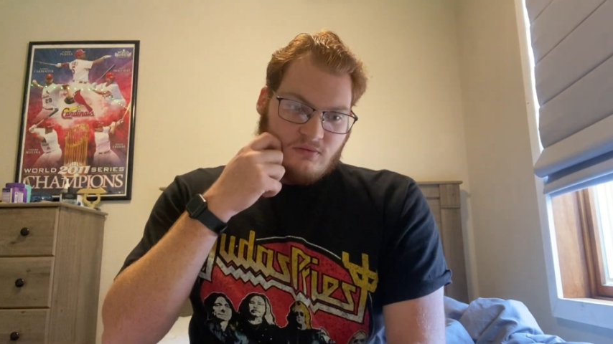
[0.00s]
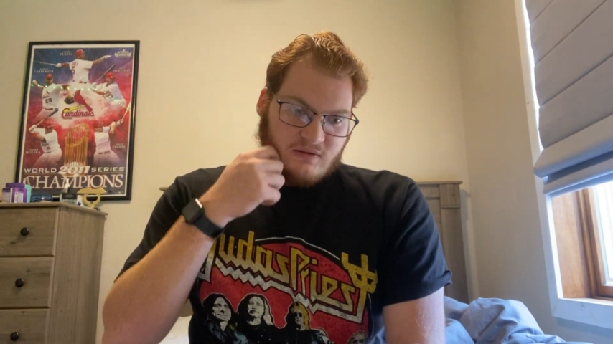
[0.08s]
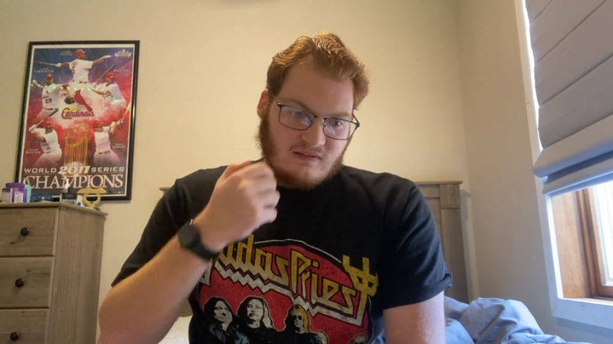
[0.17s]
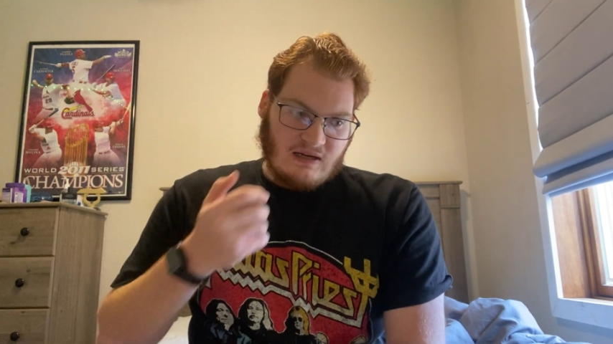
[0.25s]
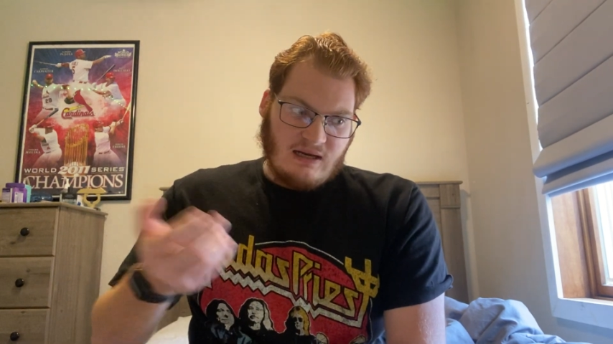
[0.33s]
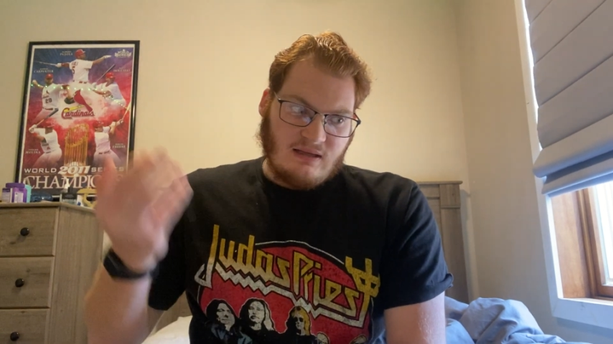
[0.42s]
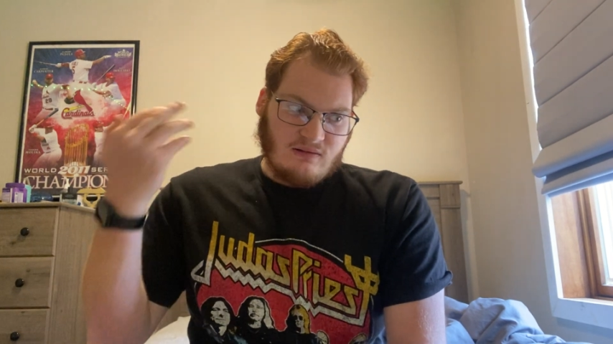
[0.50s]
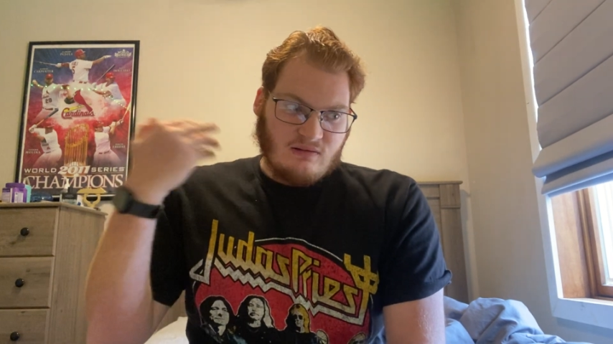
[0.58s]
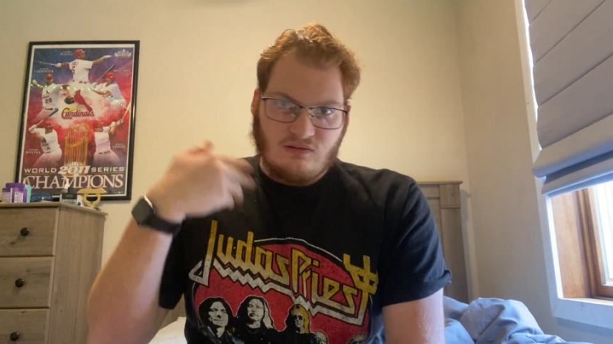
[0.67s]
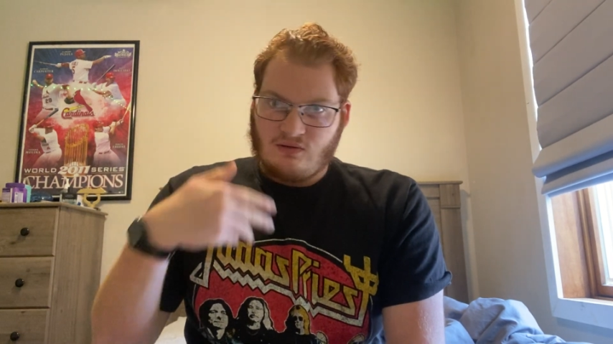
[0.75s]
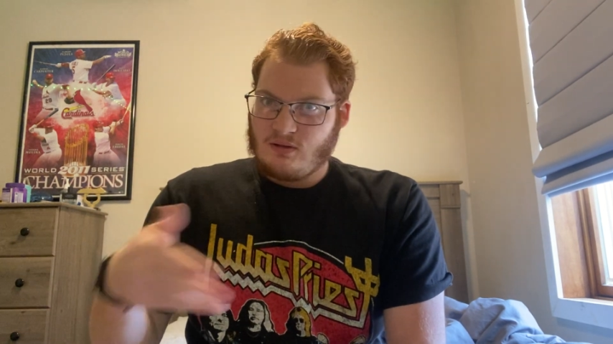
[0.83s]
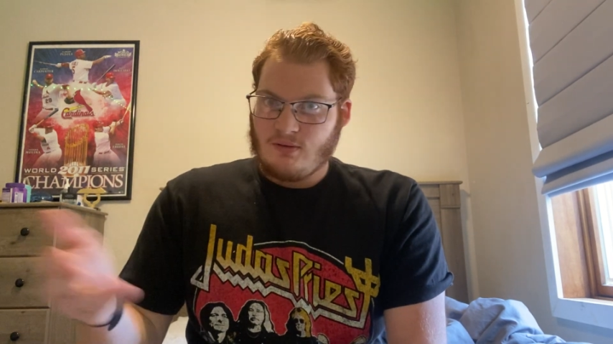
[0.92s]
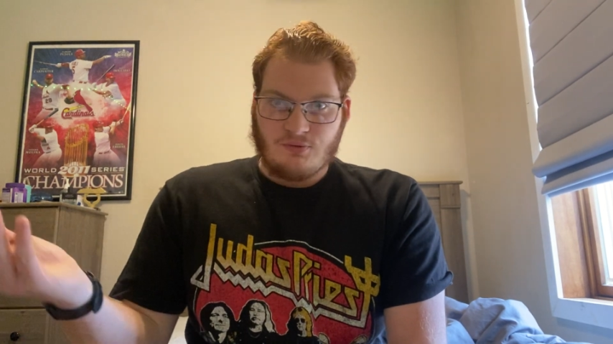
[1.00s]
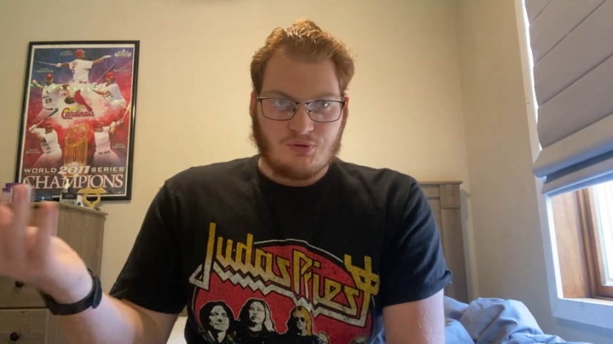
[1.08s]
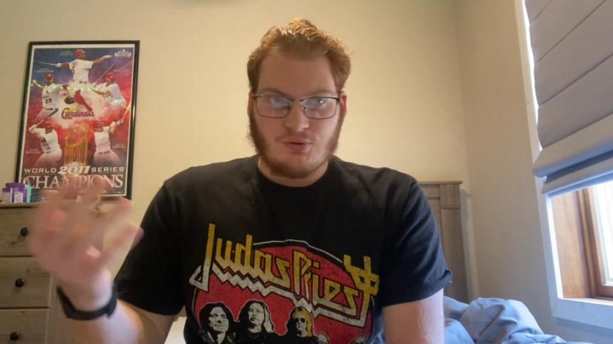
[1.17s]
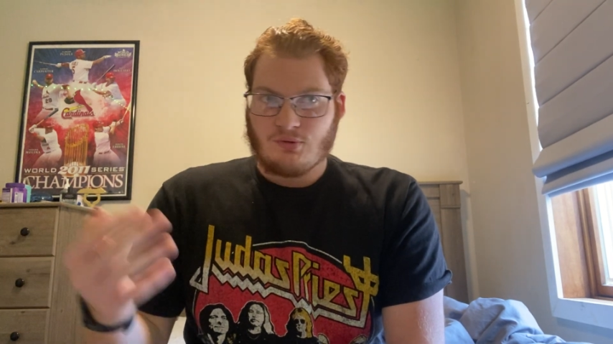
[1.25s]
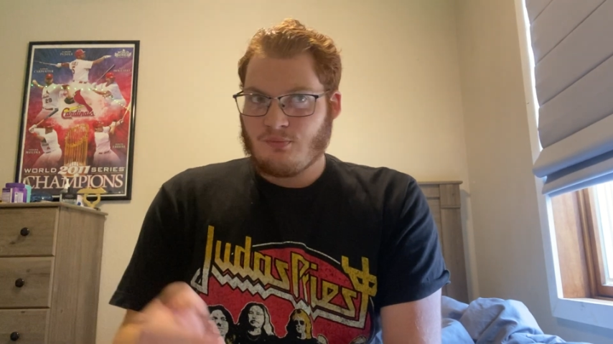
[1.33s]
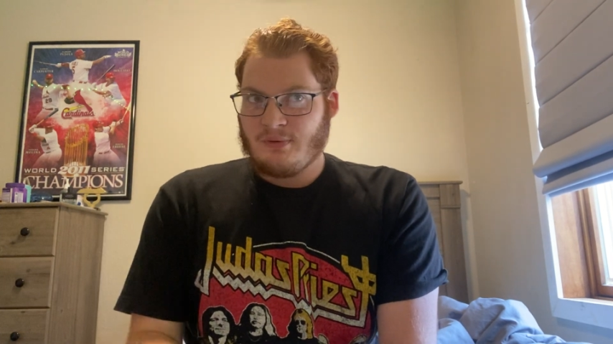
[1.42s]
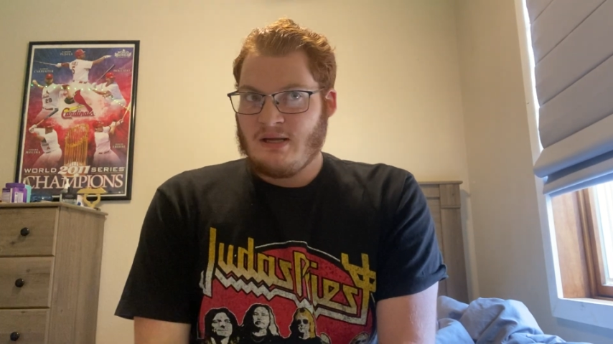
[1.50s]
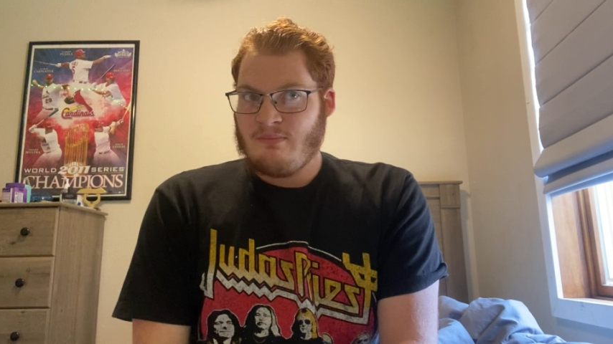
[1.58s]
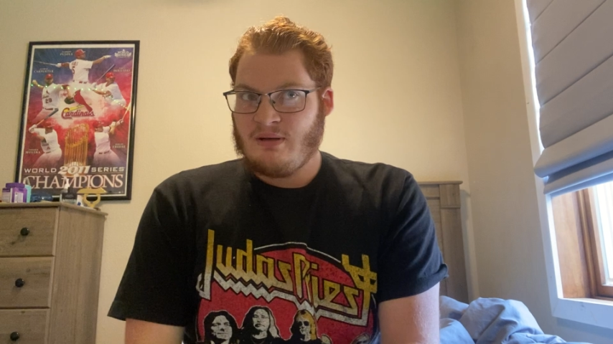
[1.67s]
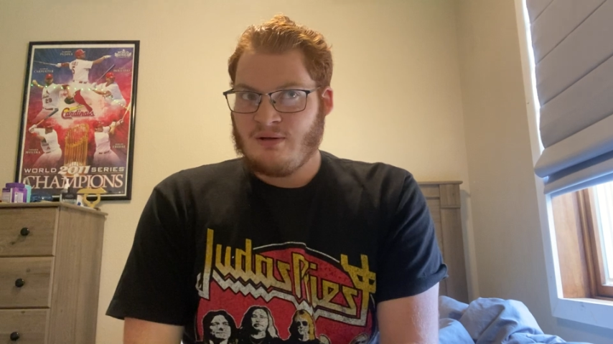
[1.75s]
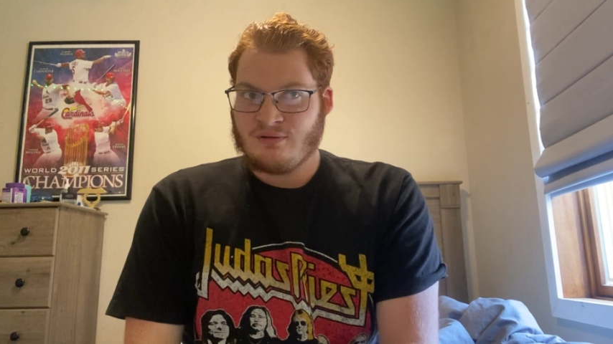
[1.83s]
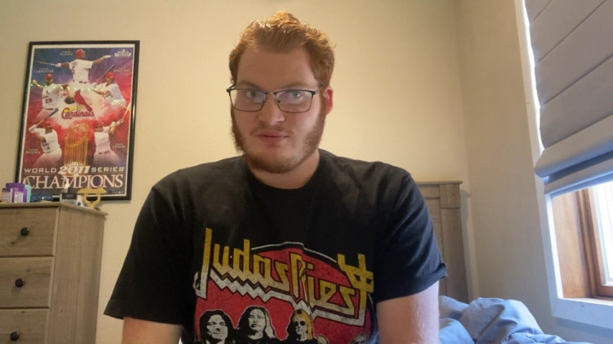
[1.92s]
The Titans are going through a
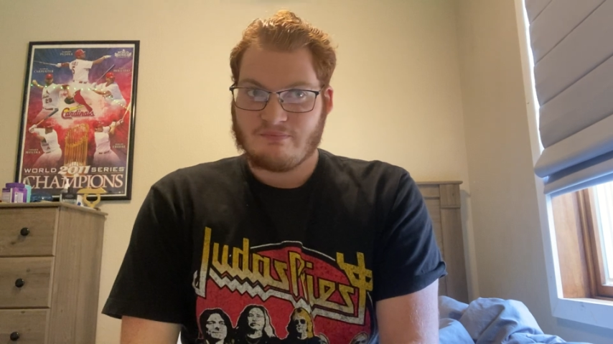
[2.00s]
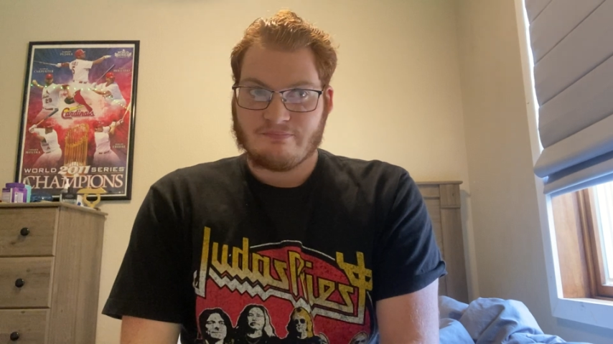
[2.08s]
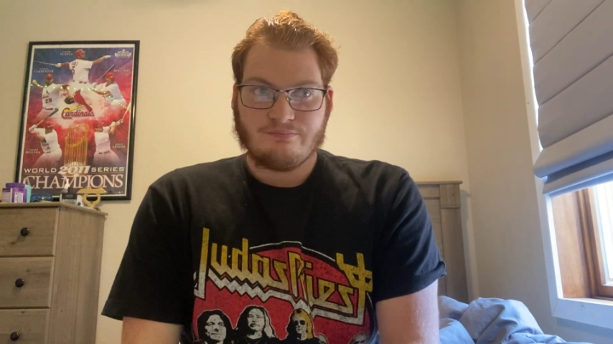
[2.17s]
rebuild.